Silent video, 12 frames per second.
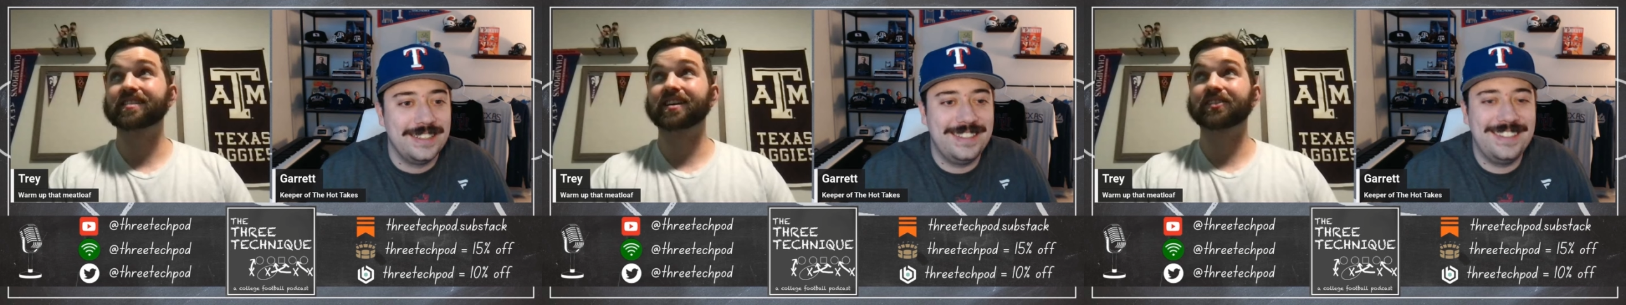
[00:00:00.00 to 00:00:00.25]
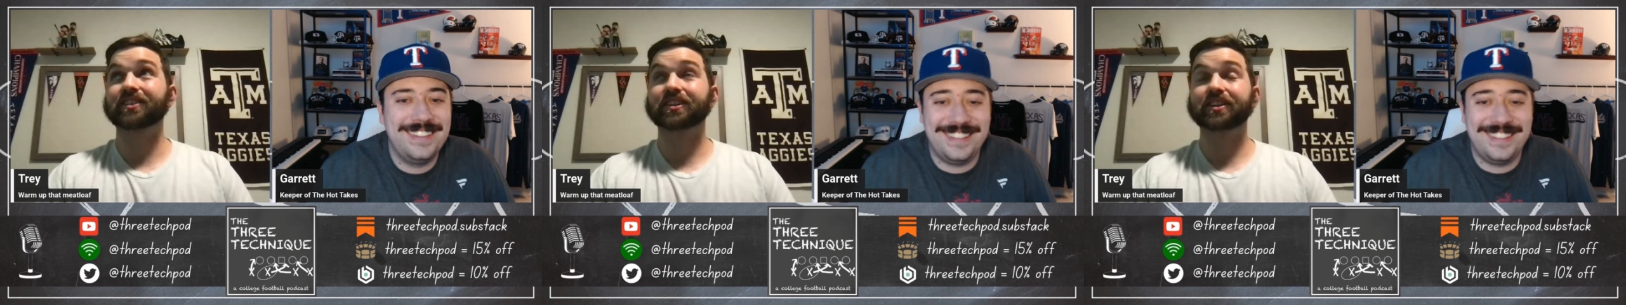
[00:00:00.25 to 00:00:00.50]
Speaker 1: not
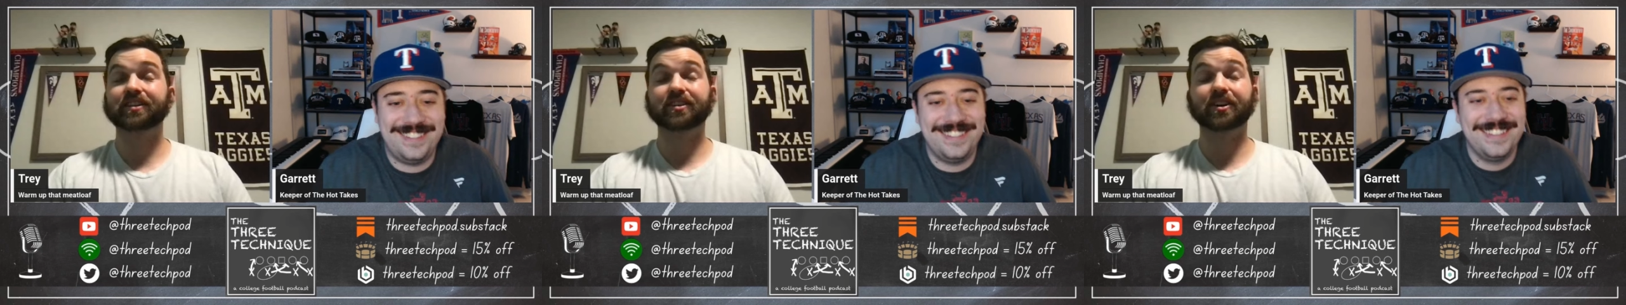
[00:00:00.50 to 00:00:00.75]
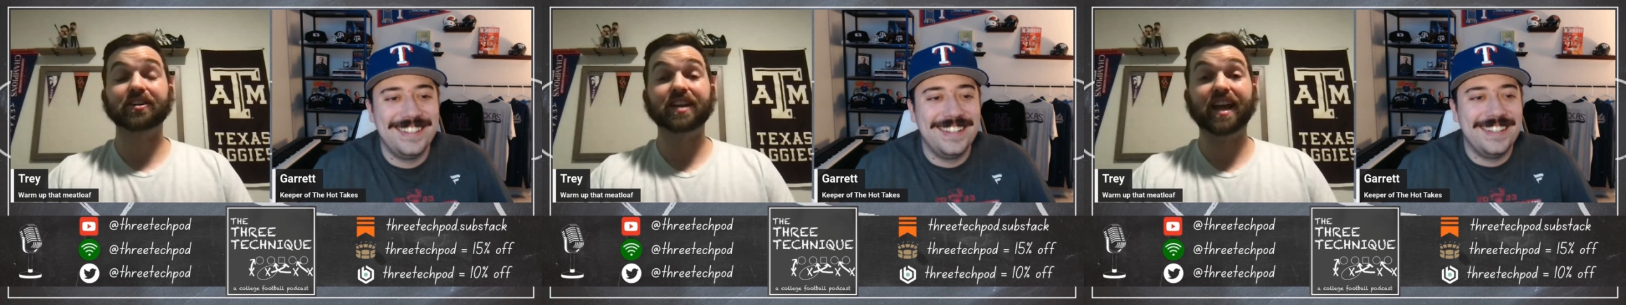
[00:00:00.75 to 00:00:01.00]
looking good.
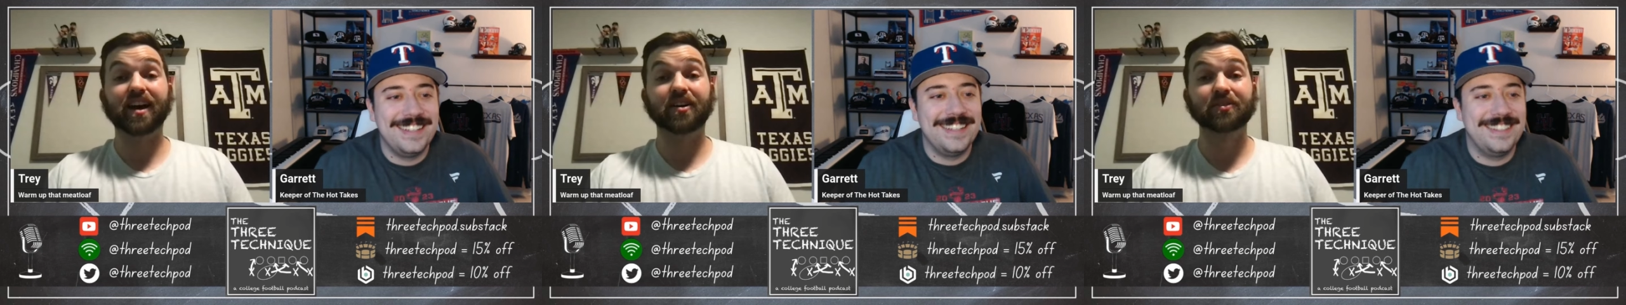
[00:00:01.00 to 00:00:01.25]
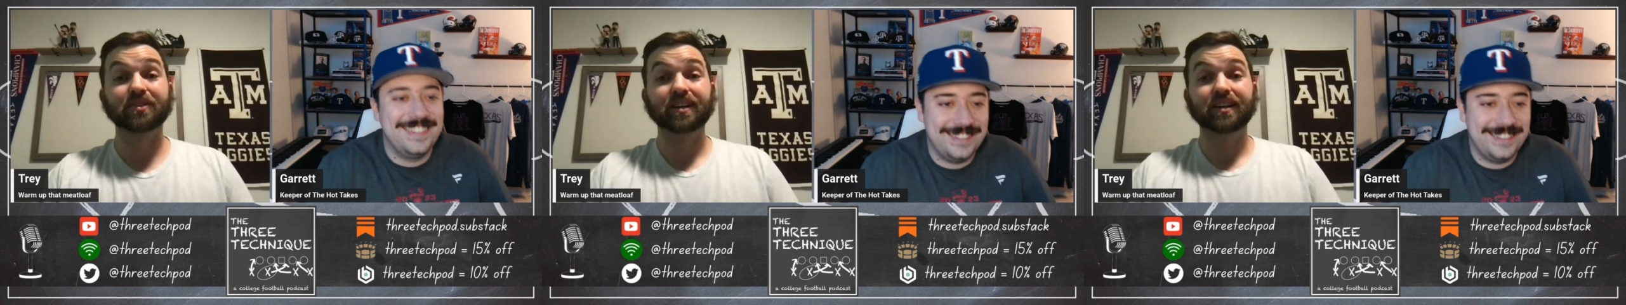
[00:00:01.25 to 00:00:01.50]
They're
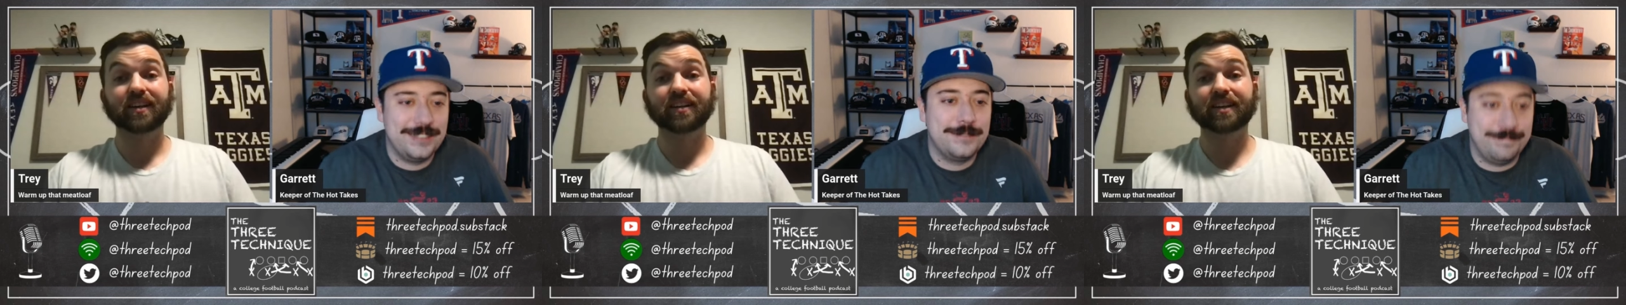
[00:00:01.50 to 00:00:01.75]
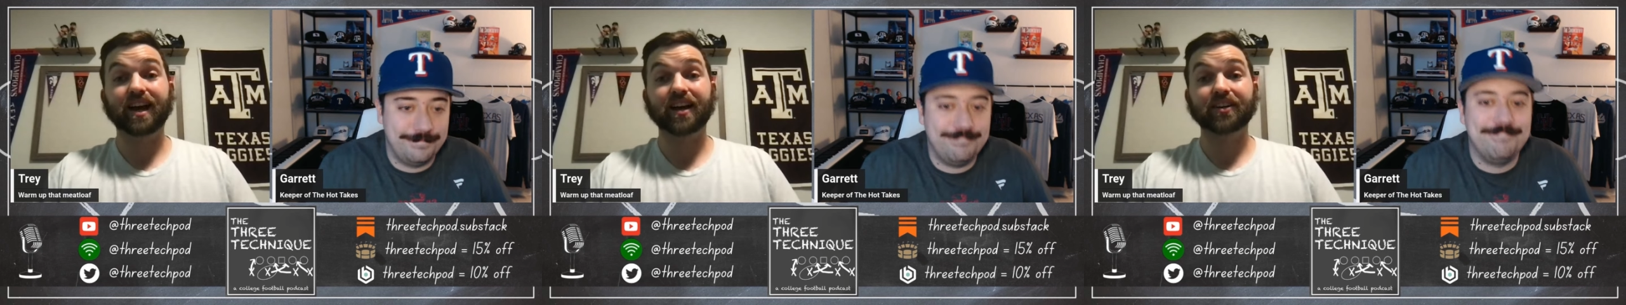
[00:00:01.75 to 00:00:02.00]
down,
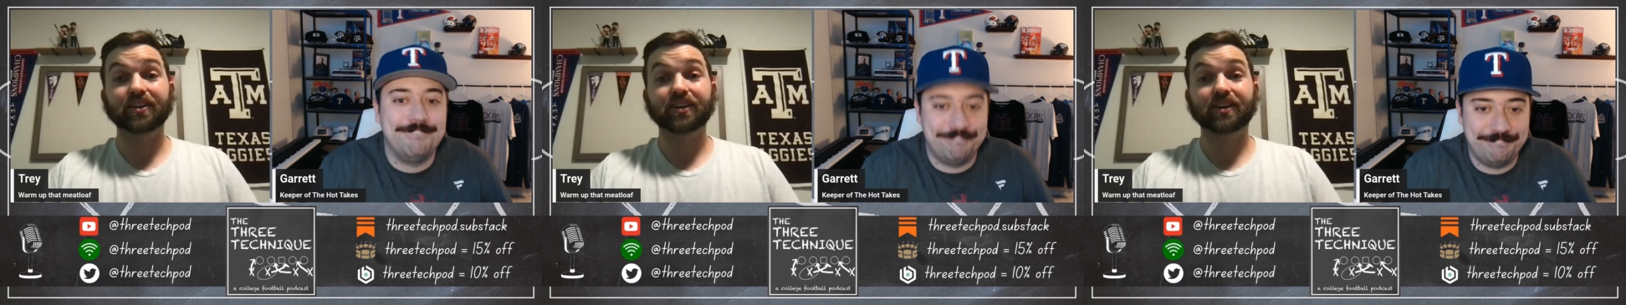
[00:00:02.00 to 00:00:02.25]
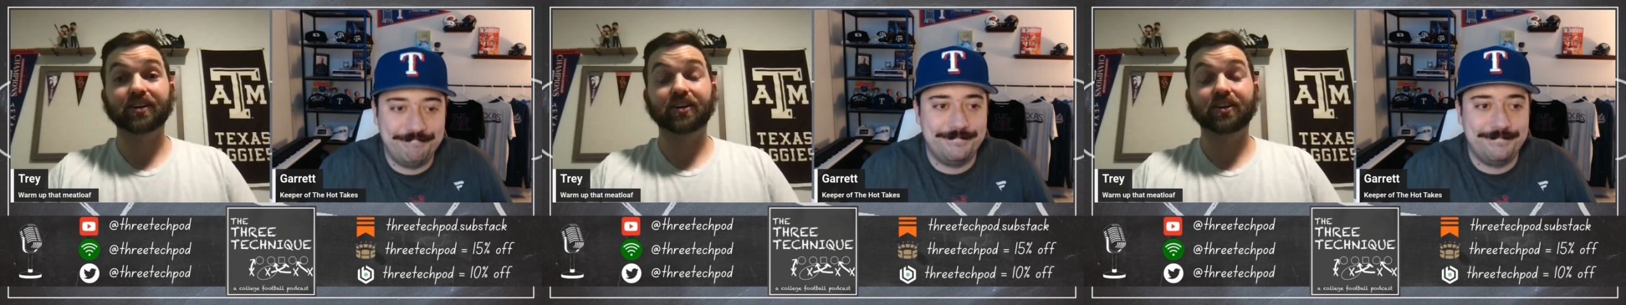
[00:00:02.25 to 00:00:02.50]
not good
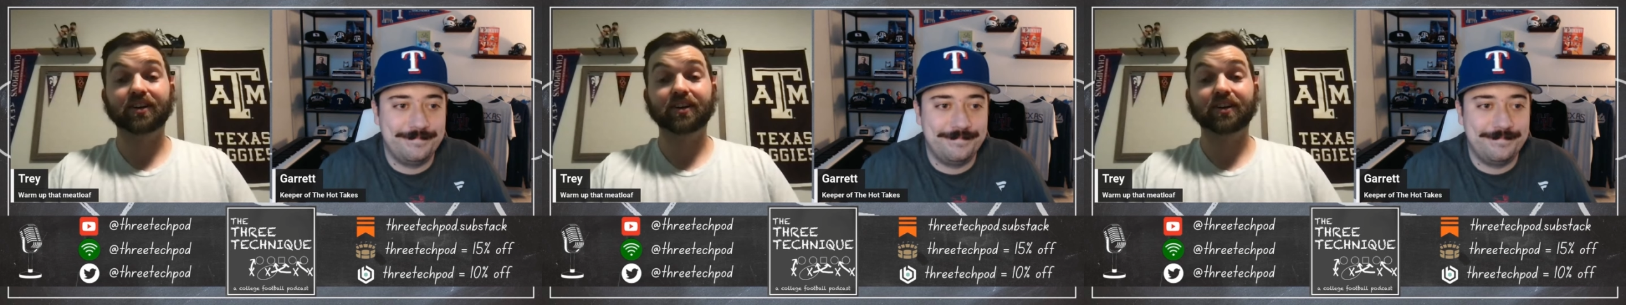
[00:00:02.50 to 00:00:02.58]
at all.